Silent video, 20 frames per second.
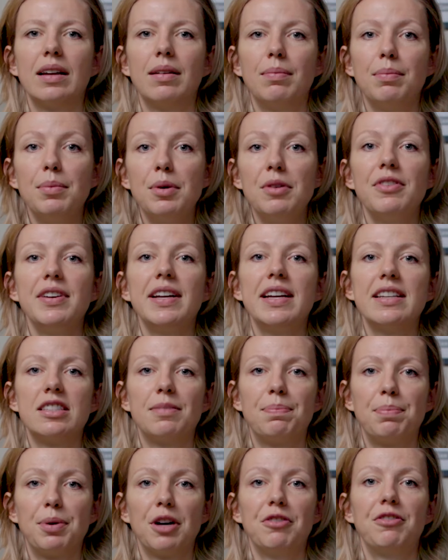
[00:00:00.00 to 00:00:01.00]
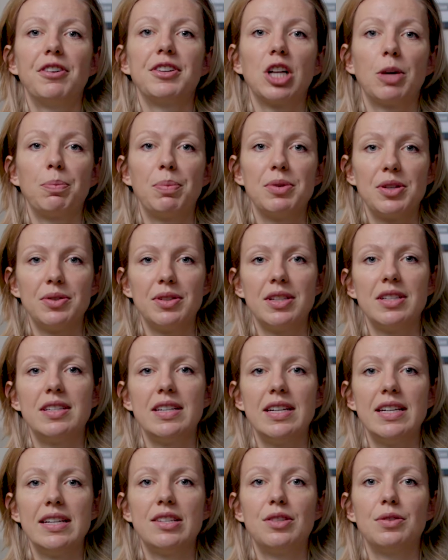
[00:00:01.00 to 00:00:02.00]
Moving is the perfect
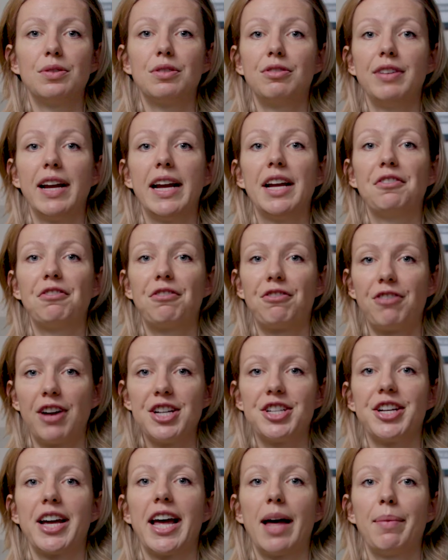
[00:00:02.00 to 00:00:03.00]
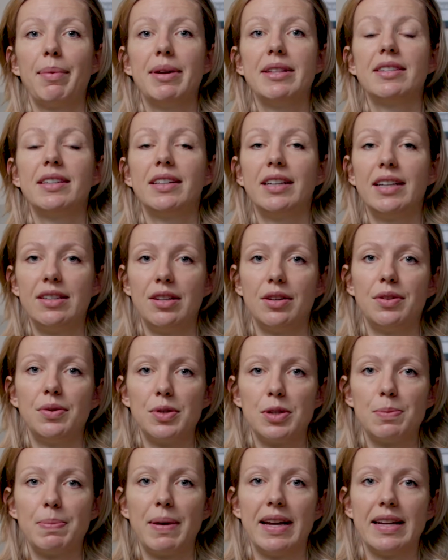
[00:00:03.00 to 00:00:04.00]
opportunity to create fresh habits in your new
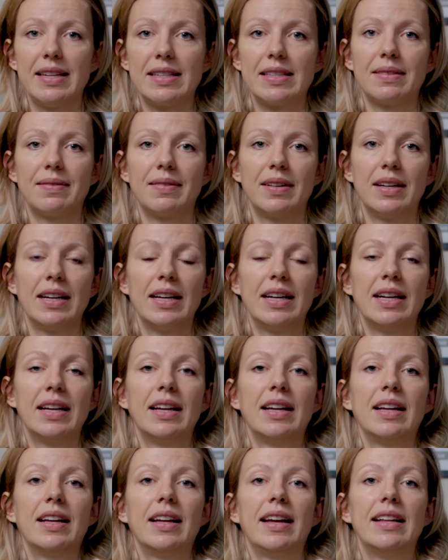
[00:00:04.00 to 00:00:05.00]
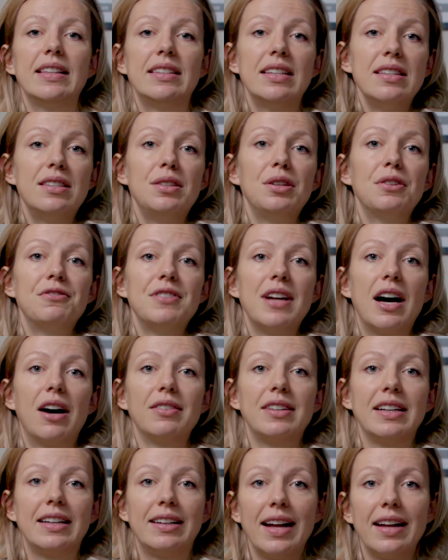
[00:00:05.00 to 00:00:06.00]
space. And since you've now
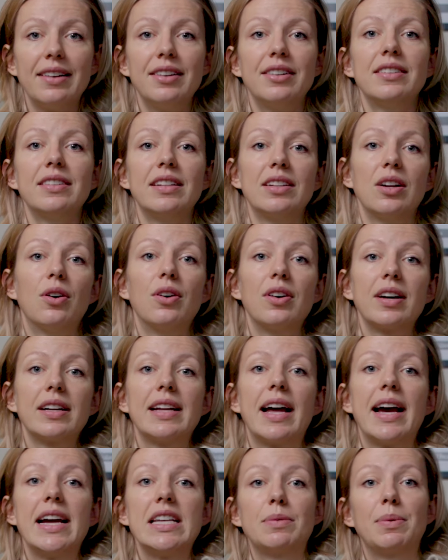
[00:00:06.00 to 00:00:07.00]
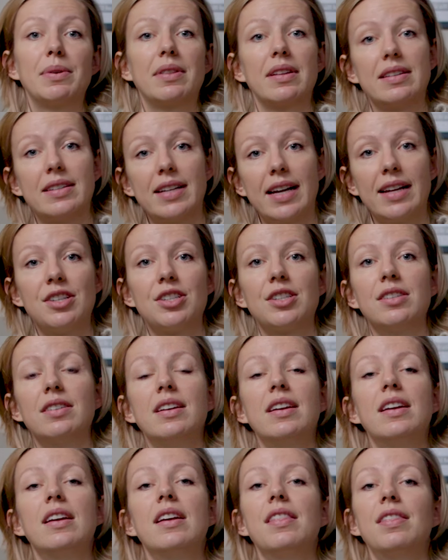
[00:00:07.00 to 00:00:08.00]
decluttered and organized with intention,
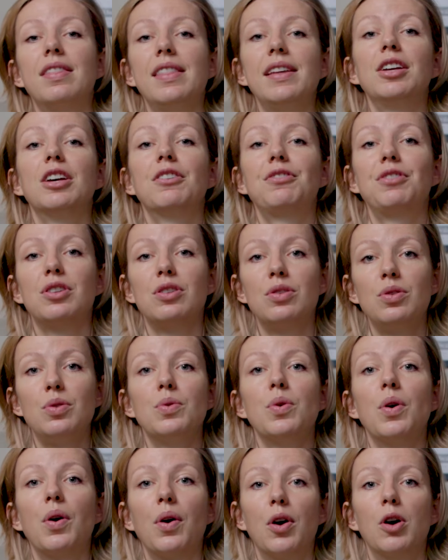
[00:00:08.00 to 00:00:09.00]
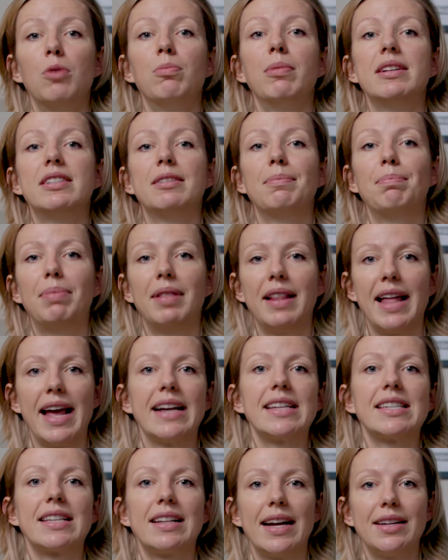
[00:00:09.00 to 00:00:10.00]
think of your new home as a
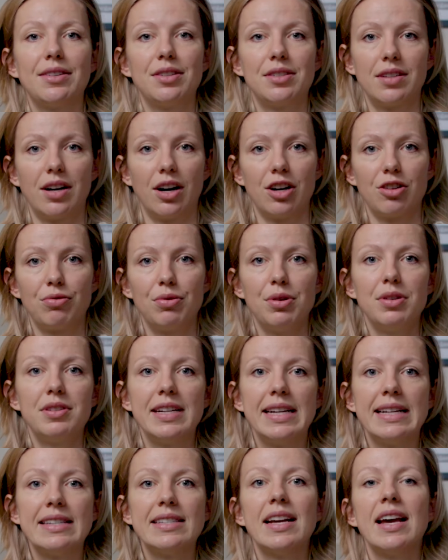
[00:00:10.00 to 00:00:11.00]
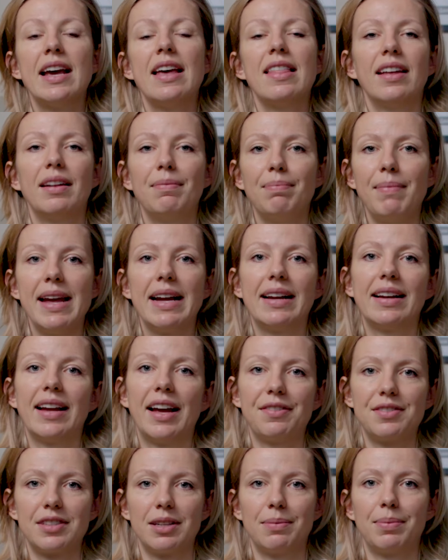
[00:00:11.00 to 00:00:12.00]
blank slate to start routines that make
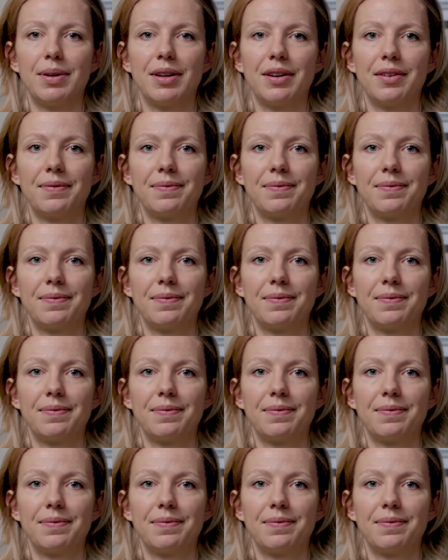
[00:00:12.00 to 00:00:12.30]
life simpler.